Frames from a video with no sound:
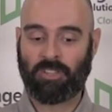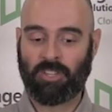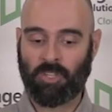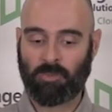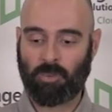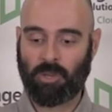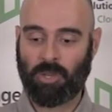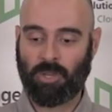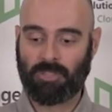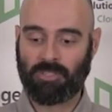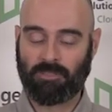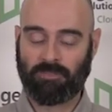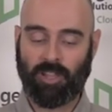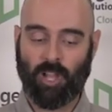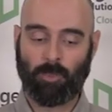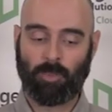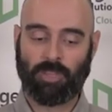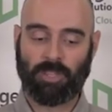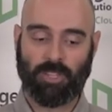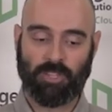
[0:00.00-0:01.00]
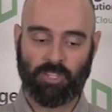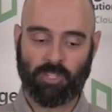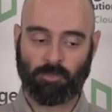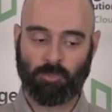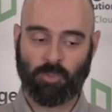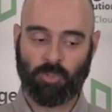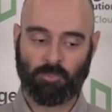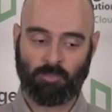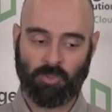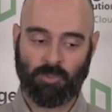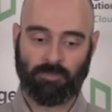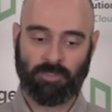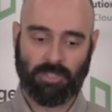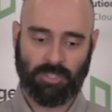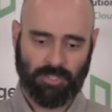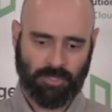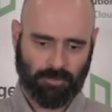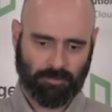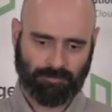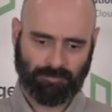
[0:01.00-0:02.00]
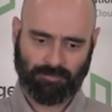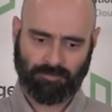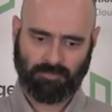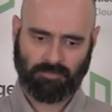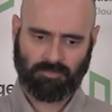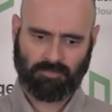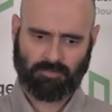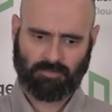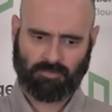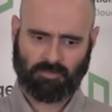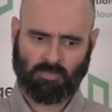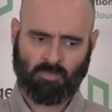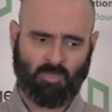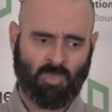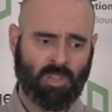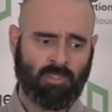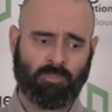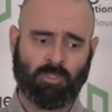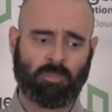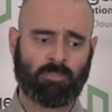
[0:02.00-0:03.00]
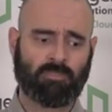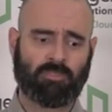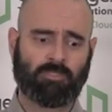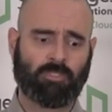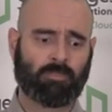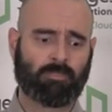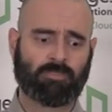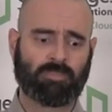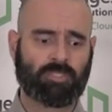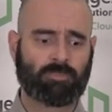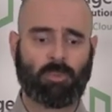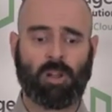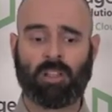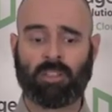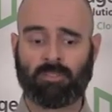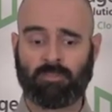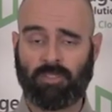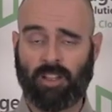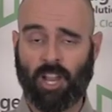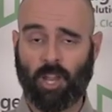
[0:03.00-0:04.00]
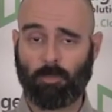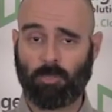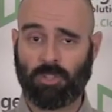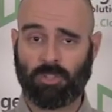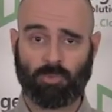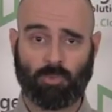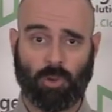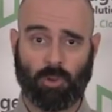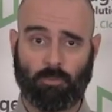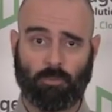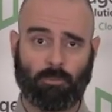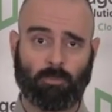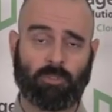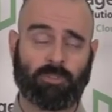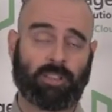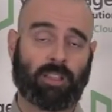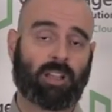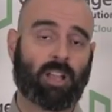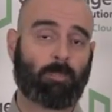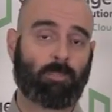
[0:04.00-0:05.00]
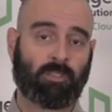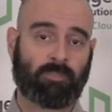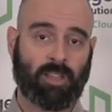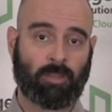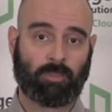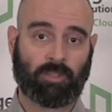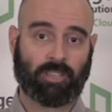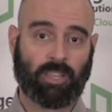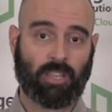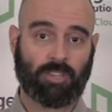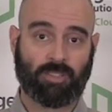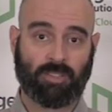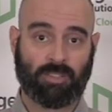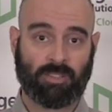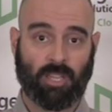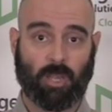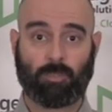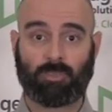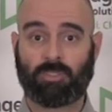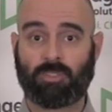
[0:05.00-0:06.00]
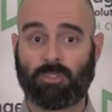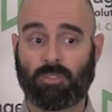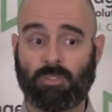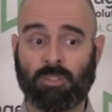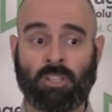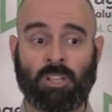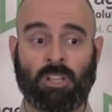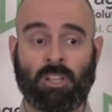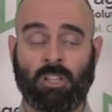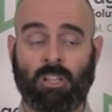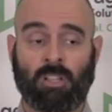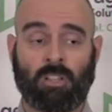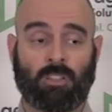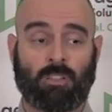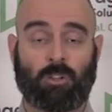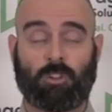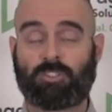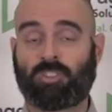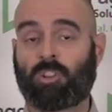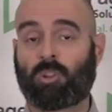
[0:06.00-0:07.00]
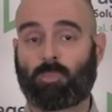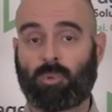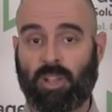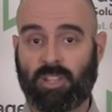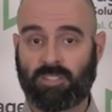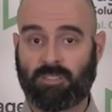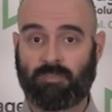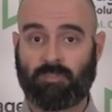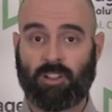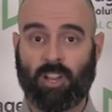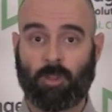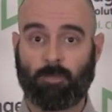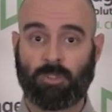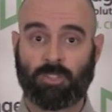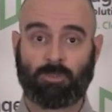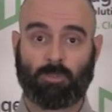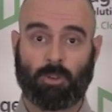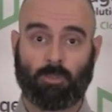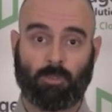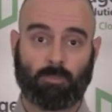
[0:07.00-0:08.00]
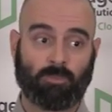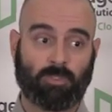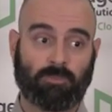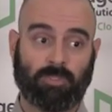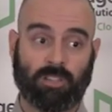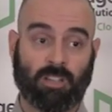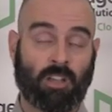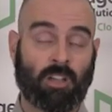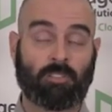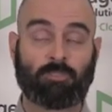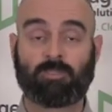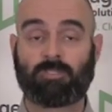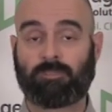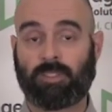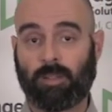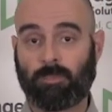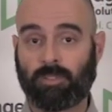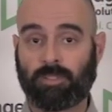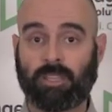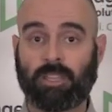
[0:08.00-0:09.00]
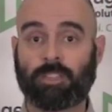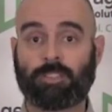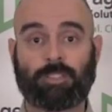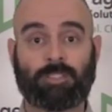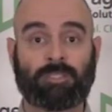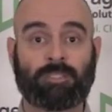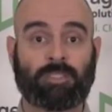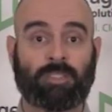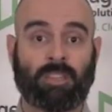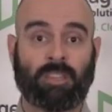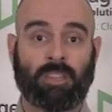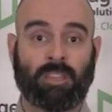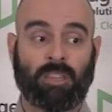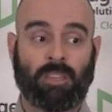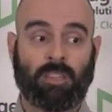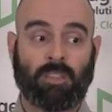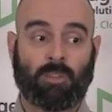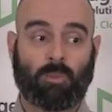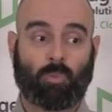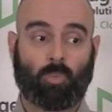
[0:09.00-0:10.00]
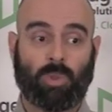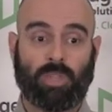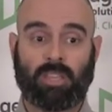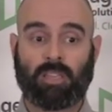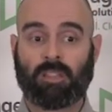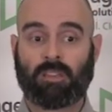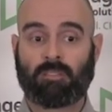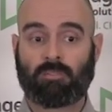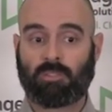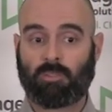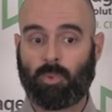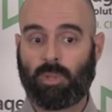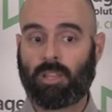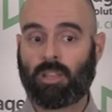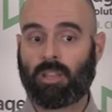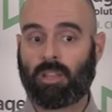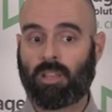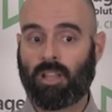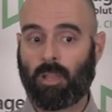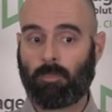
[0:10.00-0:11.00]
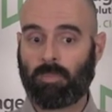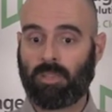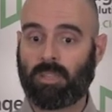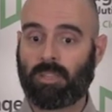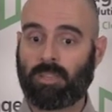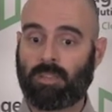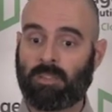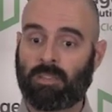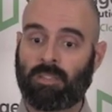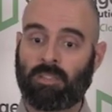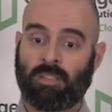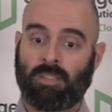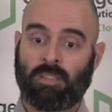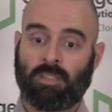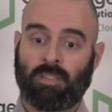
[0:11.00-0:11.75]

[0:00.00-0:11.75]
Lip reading: the experience of helping customers move this from small environments where we're moving a couple of applications up to large enterprise environments where we're moving hundreds of applications, we can come in,